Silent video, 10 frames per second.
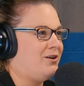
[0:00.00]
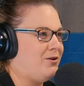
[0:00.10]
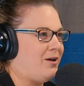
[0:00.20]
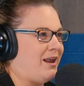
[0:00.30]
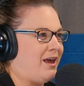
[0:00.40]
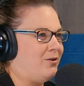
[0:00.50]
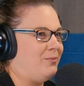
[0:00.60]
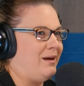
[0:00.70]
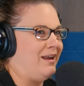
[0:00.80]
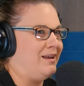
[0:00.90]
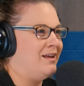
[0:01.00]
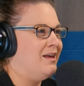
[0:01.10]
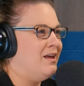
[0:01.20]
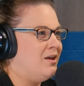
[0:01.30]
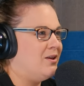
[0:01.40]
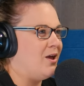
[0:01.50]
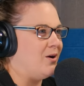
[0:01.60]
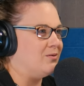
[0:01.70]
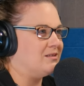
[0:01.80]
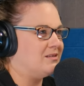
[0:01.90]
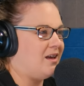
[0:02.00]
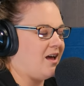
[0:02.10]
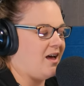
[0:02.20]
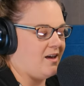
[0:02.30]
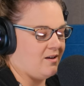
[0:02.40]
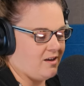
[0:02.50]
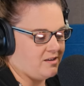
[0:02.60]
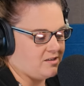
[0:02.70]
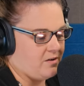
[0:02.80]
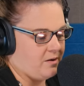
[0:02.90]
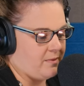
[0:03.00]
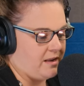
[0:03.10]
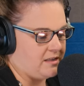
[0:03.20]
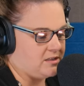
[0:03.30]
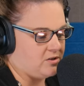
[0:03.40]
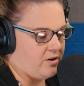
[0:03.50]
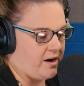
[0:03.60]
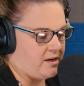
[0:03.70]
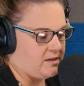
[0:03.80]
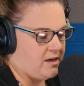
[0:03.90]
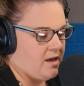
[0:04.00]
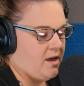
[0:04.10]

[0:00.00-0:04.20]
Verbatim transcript: who can handle meeting notes minutes is great.